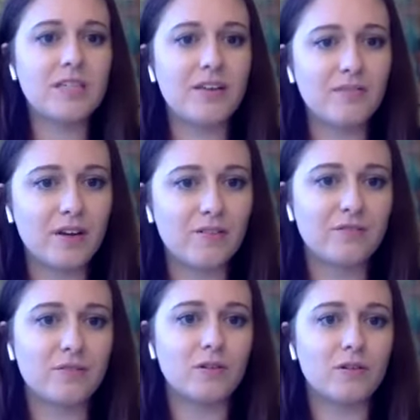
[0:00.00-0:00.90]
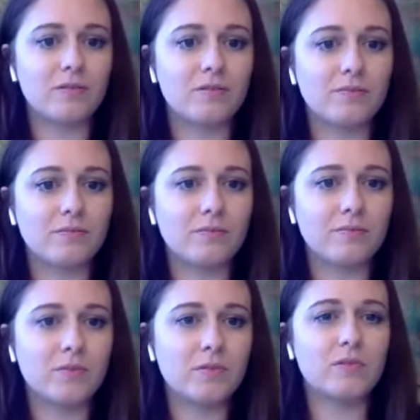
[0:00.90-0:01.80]
safe enough for
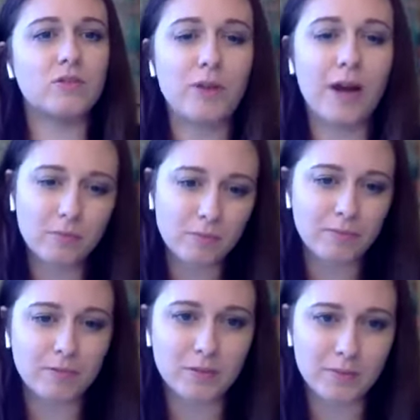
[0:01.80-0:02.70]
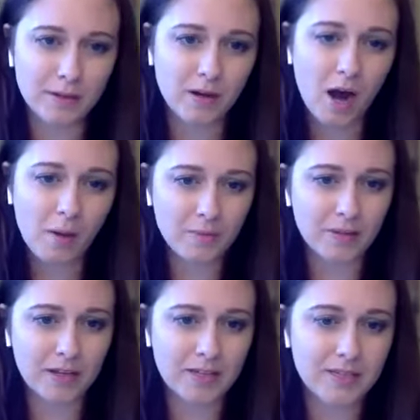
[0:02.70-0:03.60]
travel to be
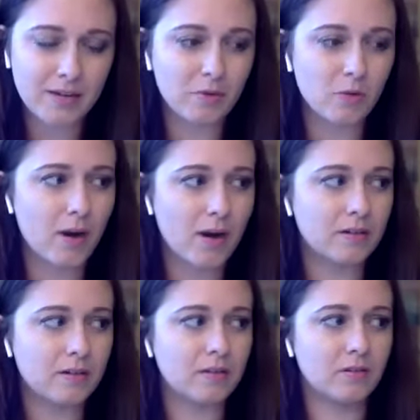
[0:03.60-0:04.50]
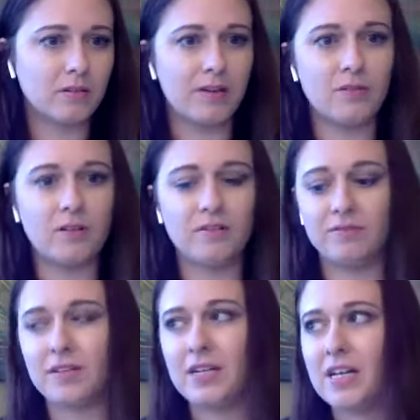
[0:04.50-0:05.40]
commonplace. That requires a certain level
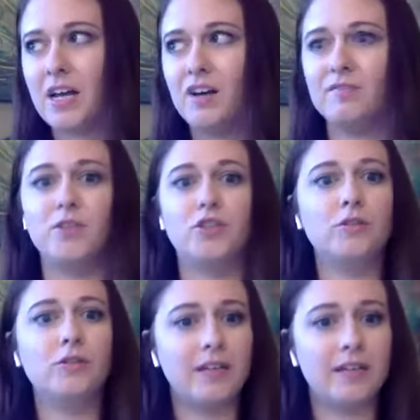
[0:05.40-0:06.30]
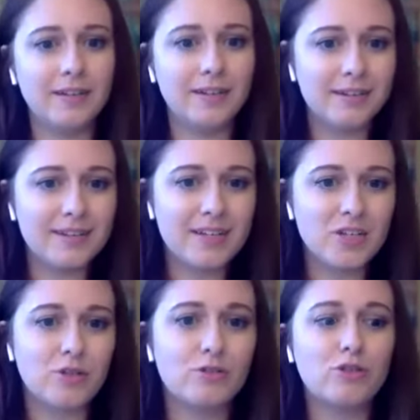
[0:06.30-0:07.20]
of maturity.
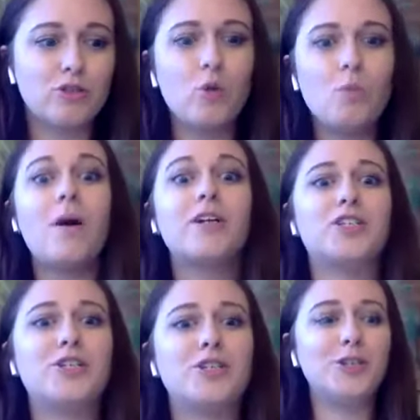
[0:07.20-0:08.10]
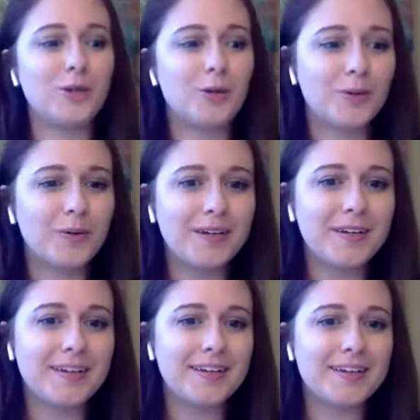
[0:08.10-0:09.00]
So there's so much do
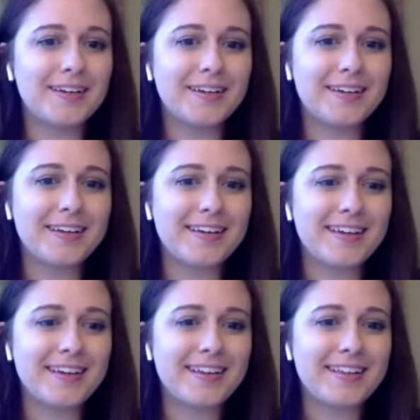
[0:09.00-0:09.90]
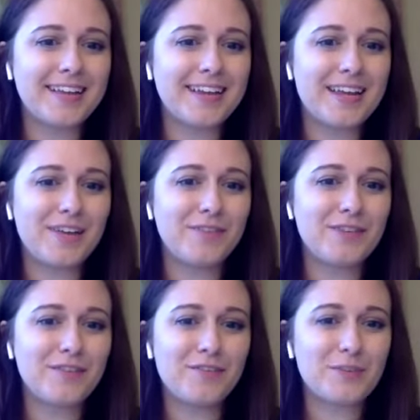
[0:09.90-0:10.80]
that
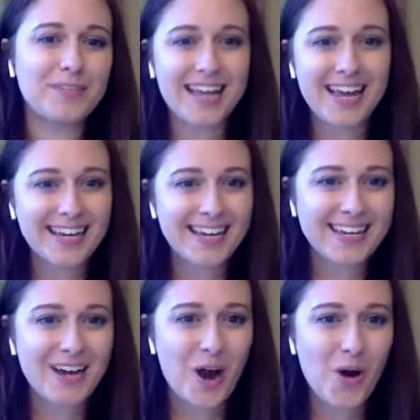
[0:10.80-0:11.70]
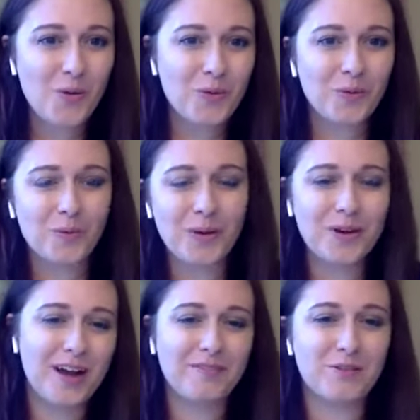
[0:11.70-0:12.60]
even if it was like, oh, we
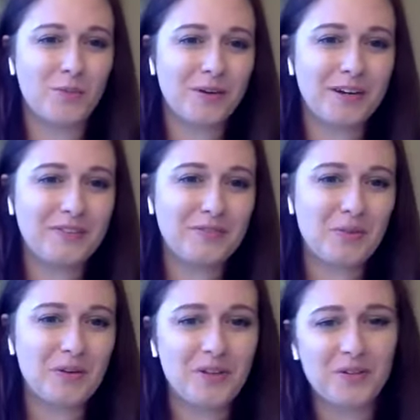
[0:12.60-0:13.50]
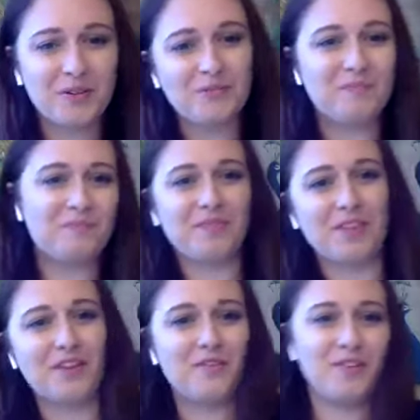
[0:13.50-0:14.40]
don't have to worry for another
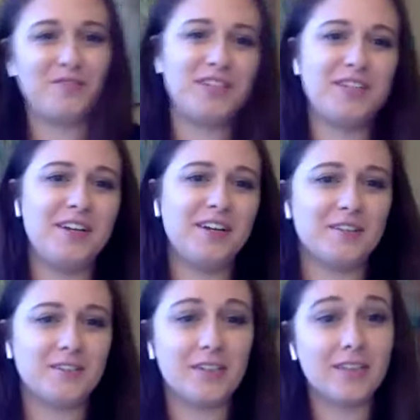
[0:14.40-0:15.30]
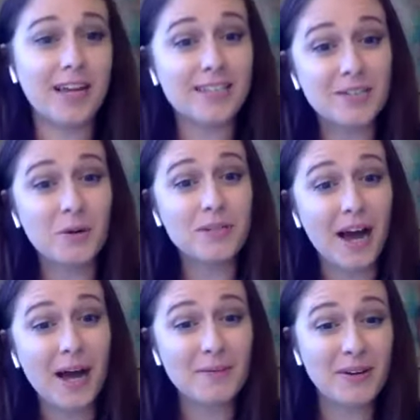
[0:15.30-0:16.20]
50 years, like that's no
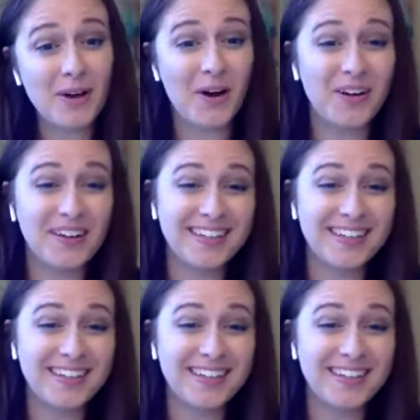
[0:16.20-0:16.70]
time at all.